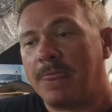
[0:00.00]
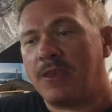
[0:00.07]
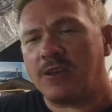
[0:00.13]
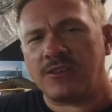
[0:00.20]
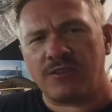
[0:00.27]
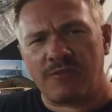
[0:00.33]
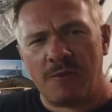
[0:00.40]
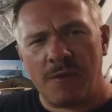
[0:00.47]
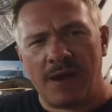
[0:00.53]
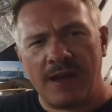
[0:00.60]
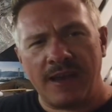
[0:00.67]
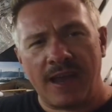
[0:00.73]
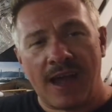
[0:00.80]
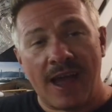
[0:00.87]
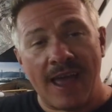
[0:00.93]
Just a
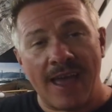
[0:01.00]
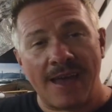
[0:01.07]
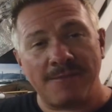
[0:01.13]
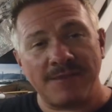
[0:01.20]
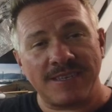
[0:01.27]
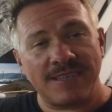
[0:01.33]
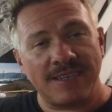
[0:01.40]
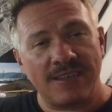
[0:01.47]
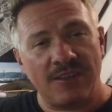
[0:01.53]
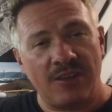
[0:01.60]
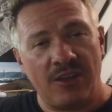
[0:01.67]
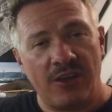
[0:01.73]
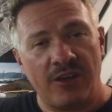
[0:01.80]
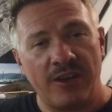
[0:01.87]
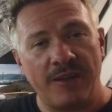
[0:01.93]
reminder, I am still
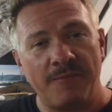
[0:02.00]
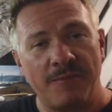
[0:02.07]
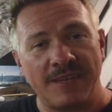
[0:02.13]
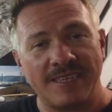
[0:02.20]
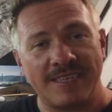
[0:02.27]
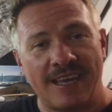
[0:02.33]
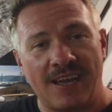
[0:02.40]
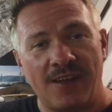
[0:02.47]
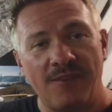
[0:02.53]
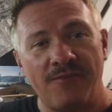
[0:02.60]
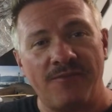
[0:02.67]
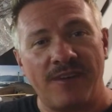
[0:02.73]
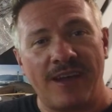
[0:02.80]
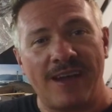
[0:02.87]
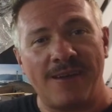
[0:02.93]
learning
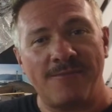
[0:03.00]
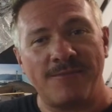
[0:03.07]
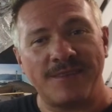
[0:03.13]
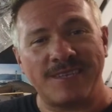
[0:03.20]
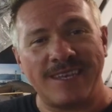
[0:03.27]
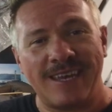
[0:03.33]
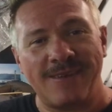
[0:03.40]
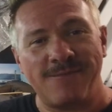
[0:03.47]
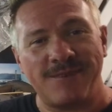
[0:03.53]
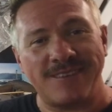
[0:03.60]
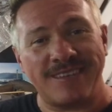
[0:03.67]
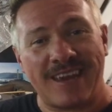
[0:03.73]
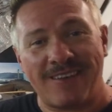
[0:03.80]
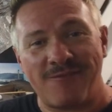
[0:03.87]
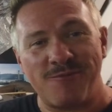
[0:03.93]
myself, the same
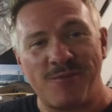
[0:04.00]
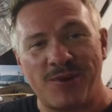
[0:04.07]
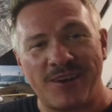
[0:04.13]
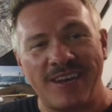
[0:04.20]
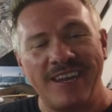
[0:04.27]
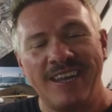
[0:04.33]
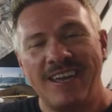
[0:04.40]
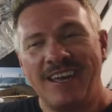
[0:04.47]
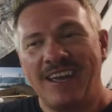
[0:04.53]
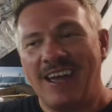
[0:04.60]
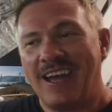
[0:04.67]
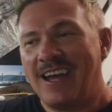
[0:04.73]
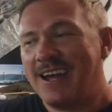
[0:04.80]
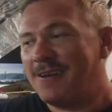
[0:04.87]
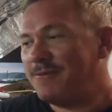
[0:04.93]
as everybody.
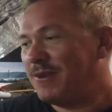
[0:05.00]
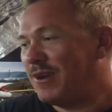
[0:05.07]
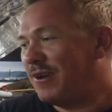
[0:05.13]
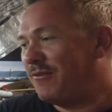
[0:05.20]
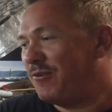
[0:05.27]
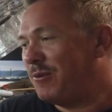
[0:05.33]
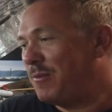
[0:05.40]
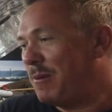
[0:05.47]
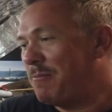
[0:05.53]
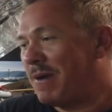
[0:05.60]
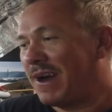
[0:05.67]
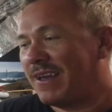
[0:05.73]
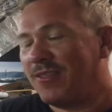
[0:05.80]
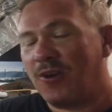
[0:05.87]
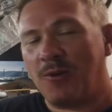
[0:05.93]
You know, I've only been
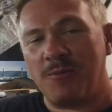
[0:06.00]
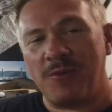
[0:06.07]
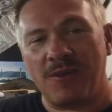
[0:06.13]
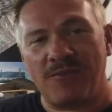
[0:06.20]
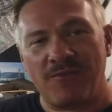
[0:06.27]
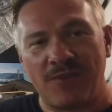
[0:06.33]
back in the hobby a